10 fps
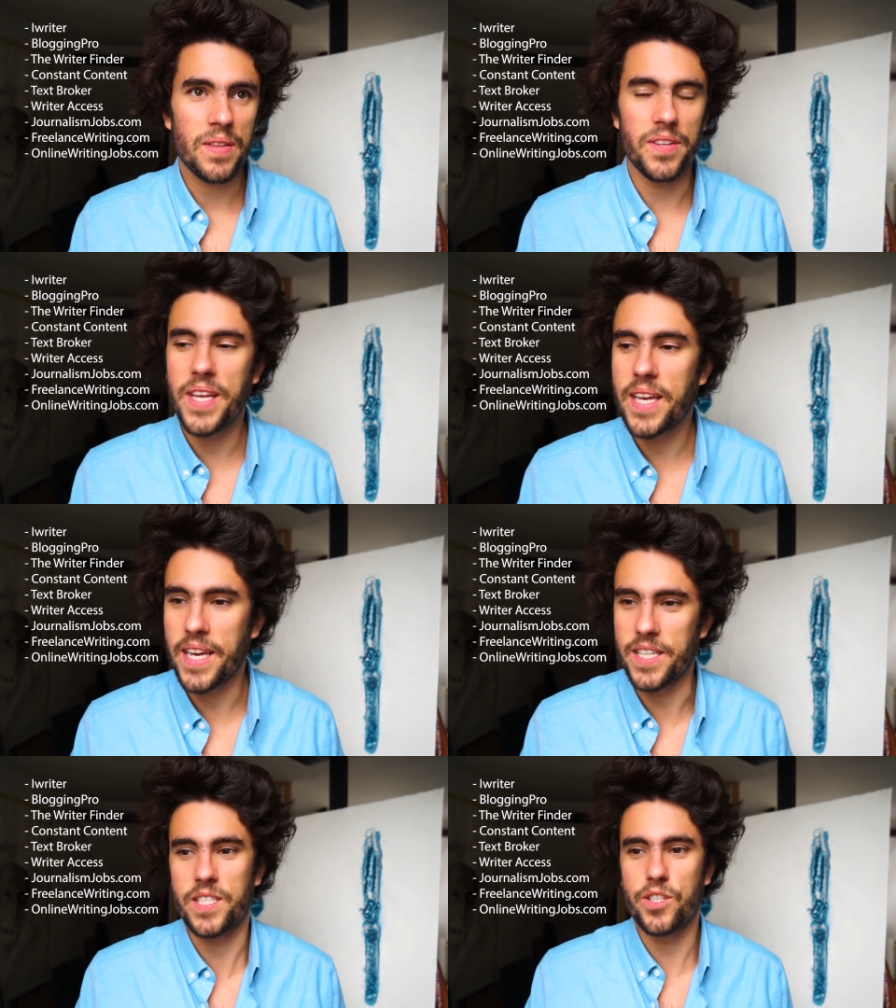the thing
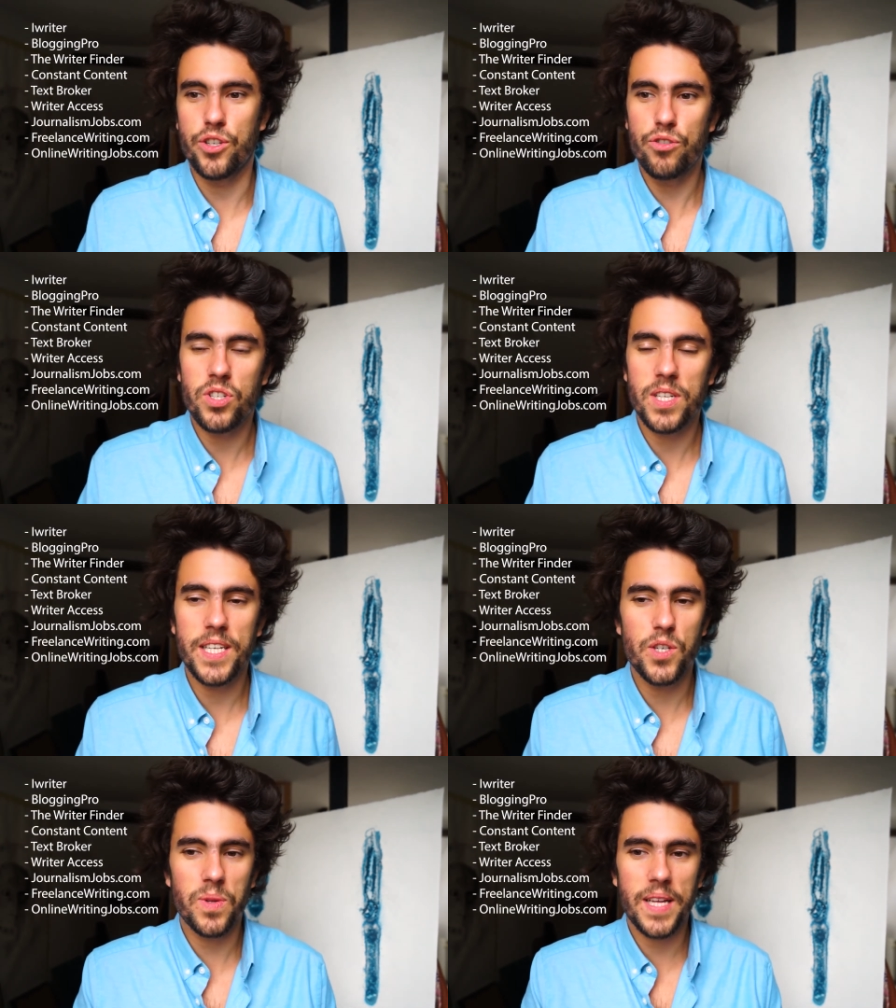is, usually
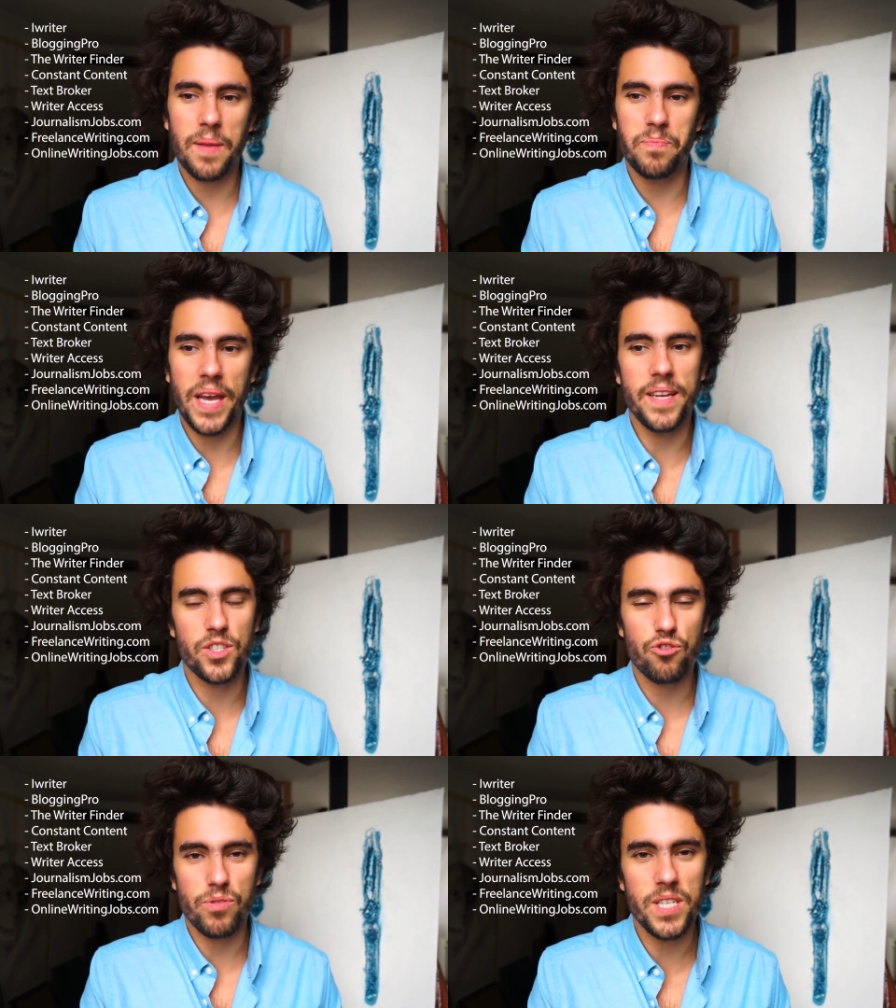you will get paid
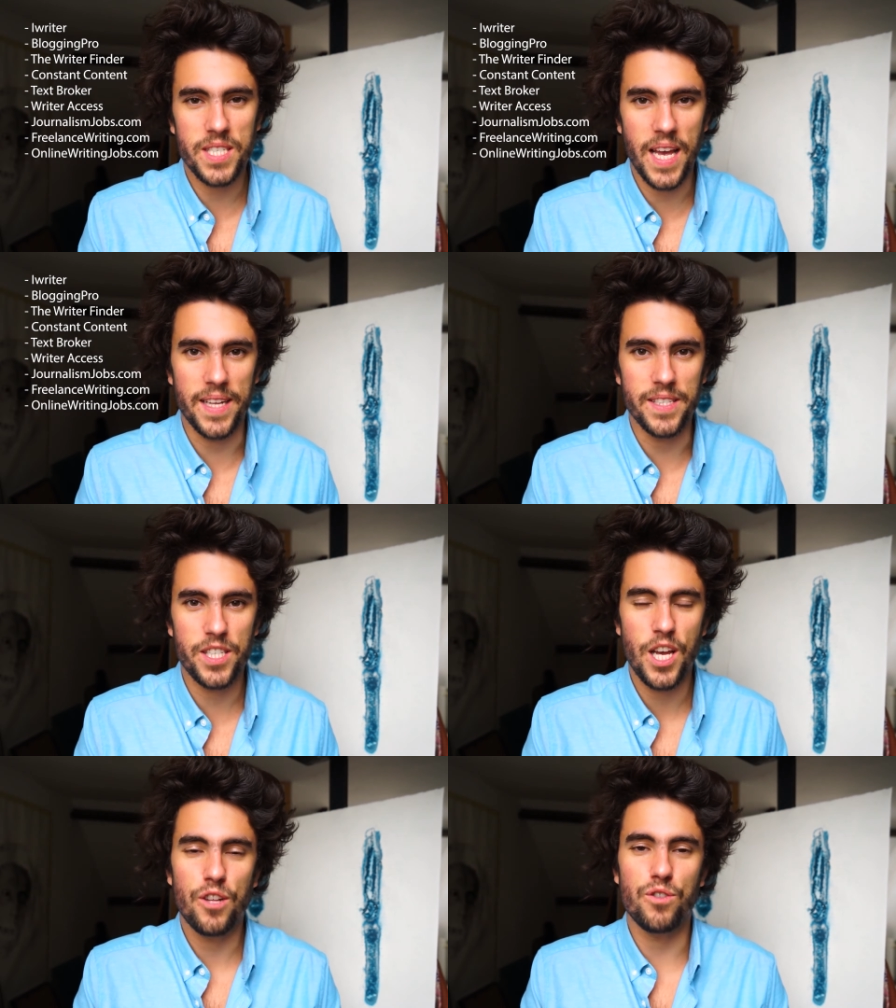3 cents
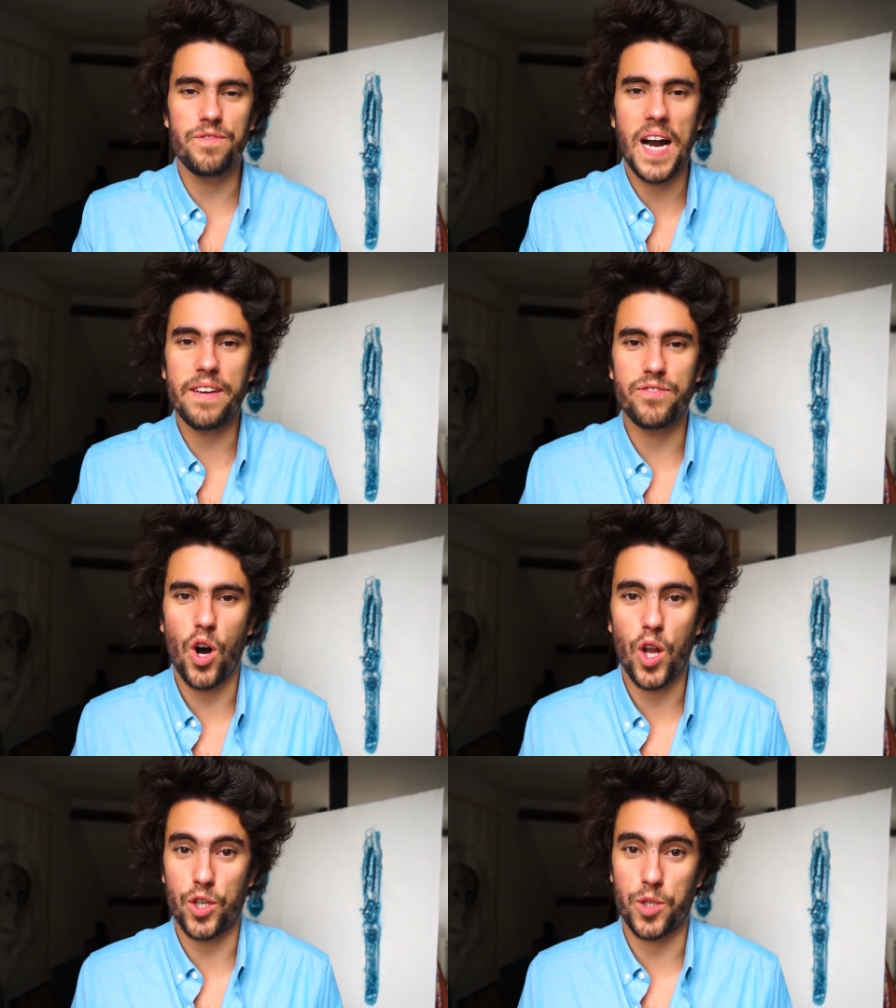to
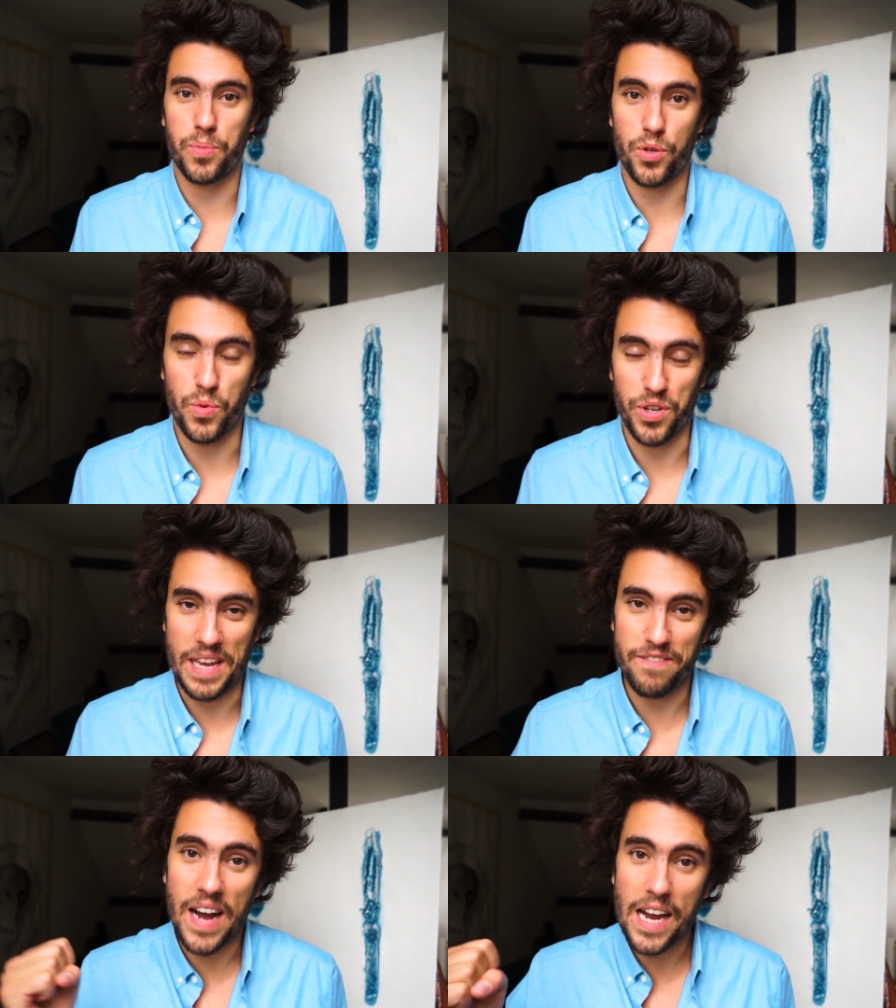$5 per word. Now,
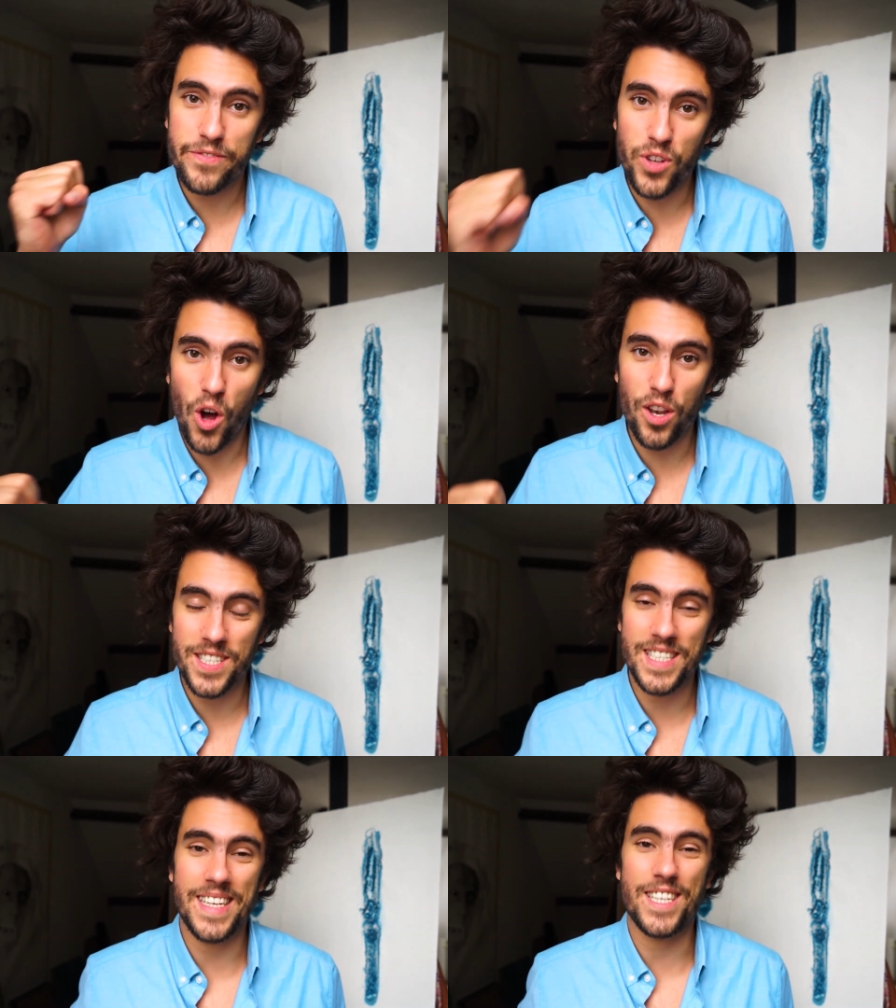$5
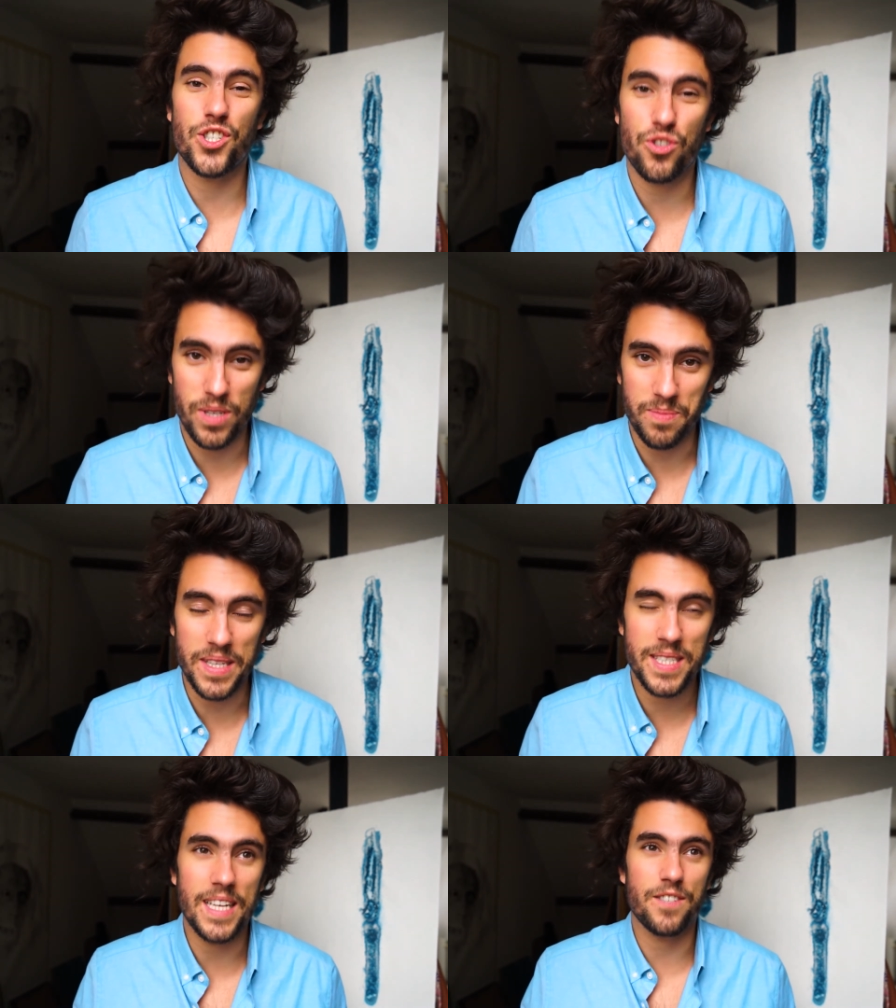is extreme.
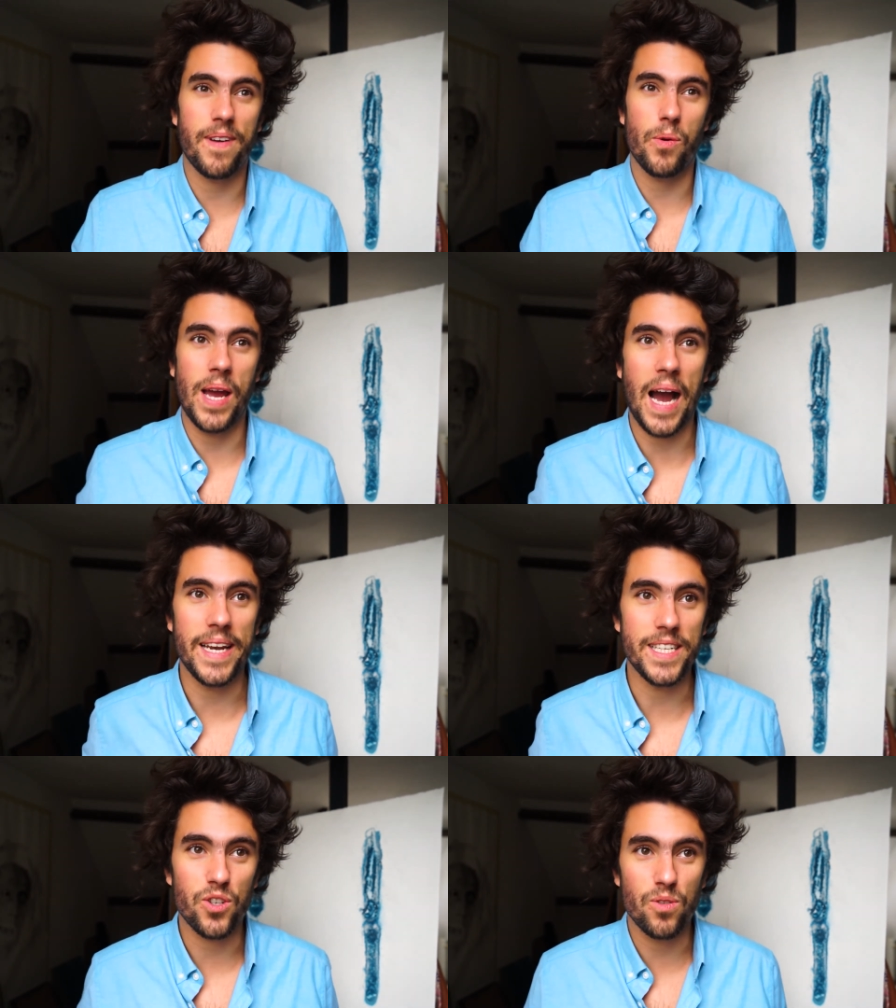That's very high.
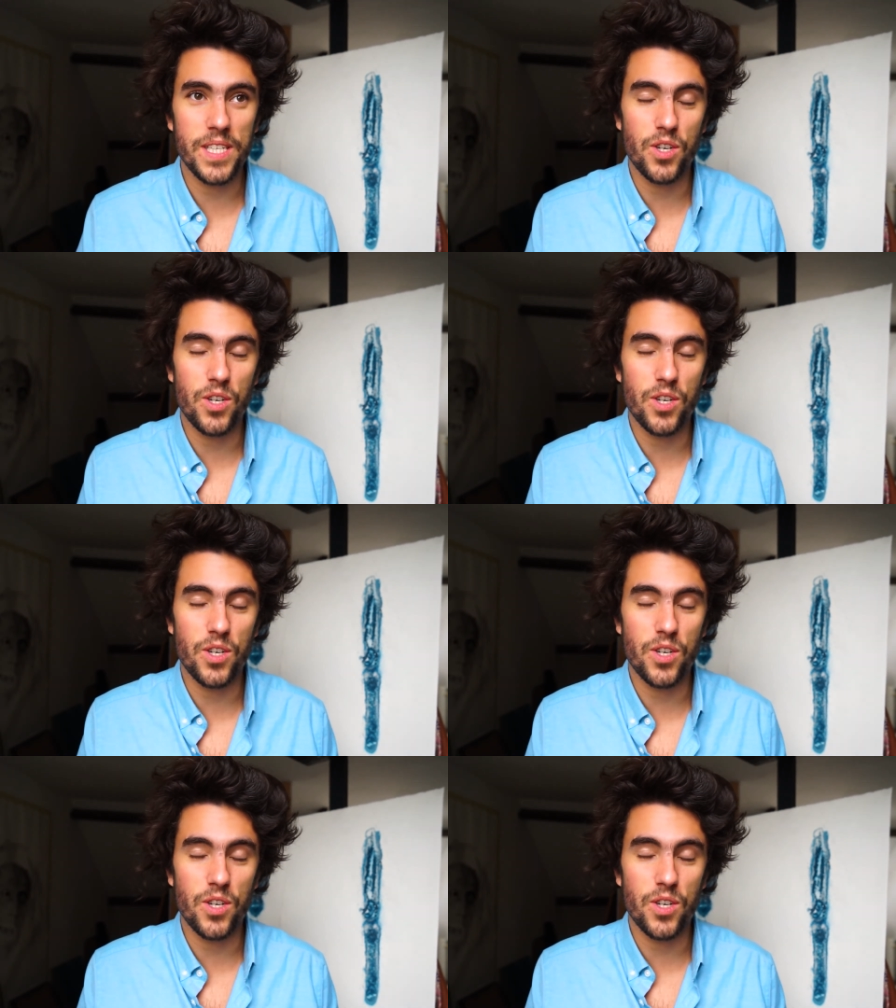That's only